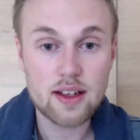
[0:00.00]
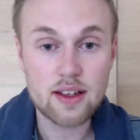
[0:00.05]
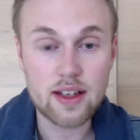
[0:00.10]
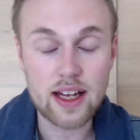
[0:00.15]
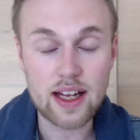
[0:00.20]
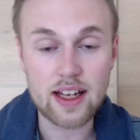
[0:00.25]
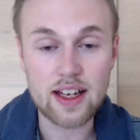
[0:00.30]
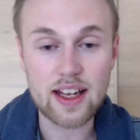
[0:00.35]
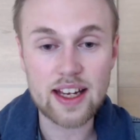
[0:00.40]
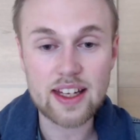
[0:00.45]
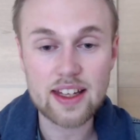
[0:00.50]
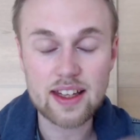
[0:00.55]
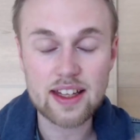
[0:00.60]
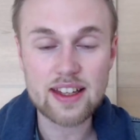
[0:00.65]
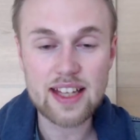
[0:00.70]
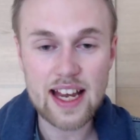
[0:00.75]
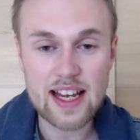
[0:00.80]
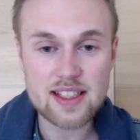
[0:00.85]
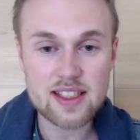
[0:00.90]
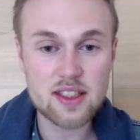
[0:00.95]
Uh, like it
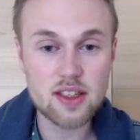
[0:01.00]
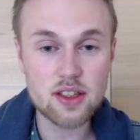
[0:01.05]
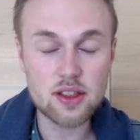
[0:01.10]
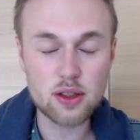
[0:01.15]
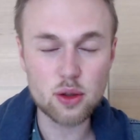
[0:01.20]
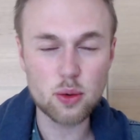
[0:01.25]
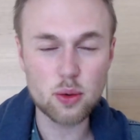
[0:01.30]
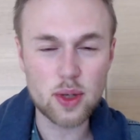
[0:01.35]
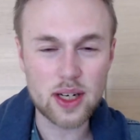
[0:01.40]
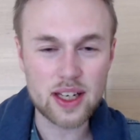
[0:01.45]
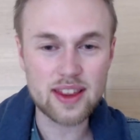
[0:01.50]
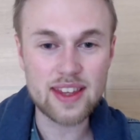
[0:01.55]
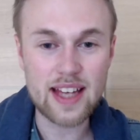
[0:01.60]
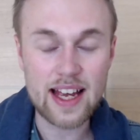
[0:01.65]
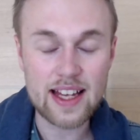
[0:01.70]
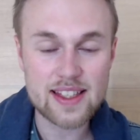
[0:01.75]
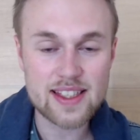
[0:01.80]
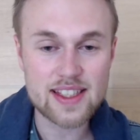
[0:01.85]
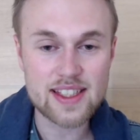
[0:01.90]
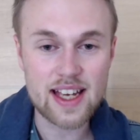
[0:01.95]
has to do with
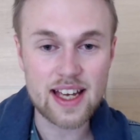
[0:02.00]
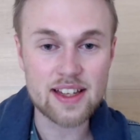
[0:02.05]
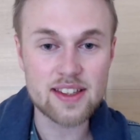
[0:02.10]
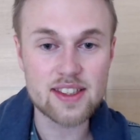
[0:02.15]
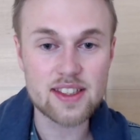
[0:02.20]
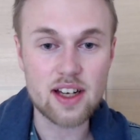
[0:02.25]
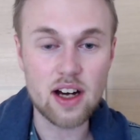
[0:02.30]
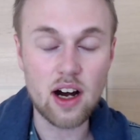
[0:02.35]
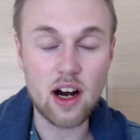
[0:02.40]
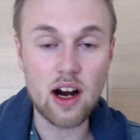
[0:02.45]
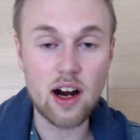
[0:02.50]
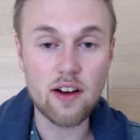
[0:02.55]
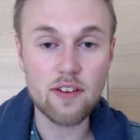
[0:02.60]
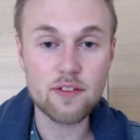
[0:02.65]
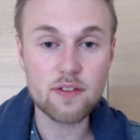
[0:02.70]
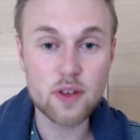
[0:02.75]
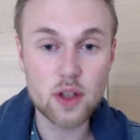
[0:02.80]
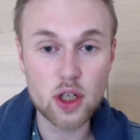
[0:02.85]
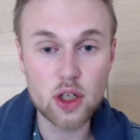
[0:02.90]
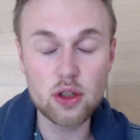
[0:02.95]
that sense
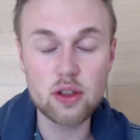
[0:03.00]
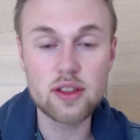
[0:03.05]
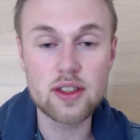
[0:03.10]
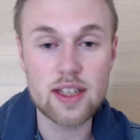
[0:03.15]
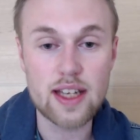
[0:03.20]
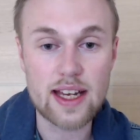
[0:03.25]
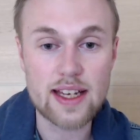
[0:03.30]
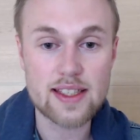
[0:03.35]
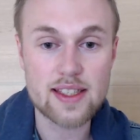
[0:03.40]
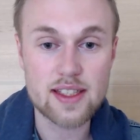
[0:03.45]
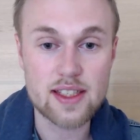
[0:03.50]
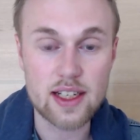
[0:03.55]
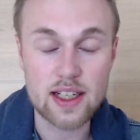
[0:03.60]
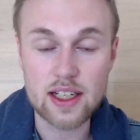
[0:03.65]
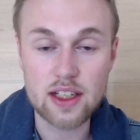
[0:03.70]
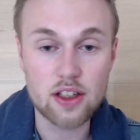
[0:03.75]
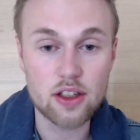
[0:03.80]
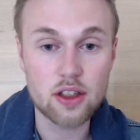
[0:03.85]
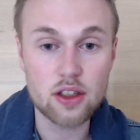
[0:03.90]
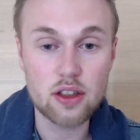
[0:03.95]
of goodness and
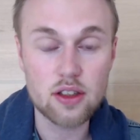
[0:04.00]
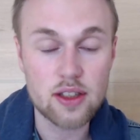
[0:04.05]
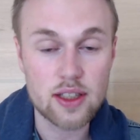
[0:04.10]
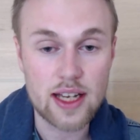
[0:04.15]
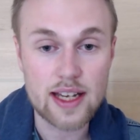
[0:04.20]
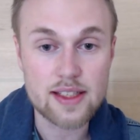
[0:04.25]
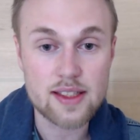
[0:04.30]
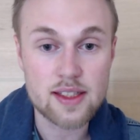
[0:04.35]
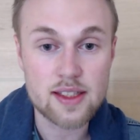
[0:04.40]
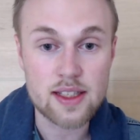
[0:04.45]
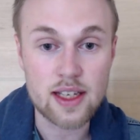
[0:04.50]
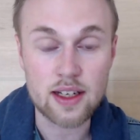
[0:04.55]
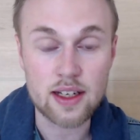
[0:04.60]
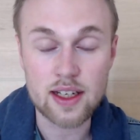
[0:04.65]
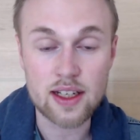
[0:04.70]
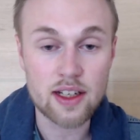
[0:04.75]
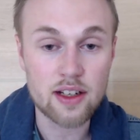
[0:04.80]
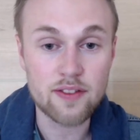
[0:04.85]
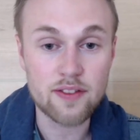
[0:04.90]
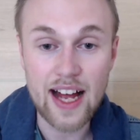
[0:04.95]
inner goodness and
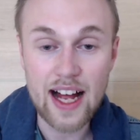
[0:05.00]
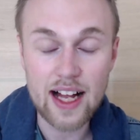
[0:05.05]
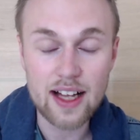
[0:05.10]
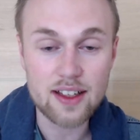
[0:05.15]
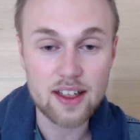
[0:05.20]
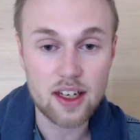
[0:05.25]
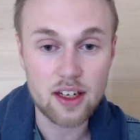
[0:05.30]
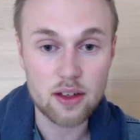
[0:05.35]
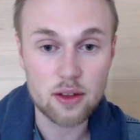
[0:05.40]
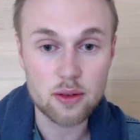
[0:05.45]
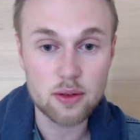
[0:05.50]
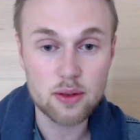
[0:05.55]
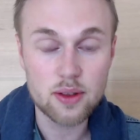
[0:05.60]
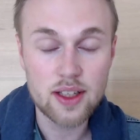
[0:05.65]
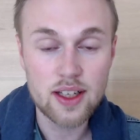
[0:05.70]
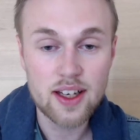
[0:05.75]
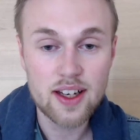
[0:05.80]
inner value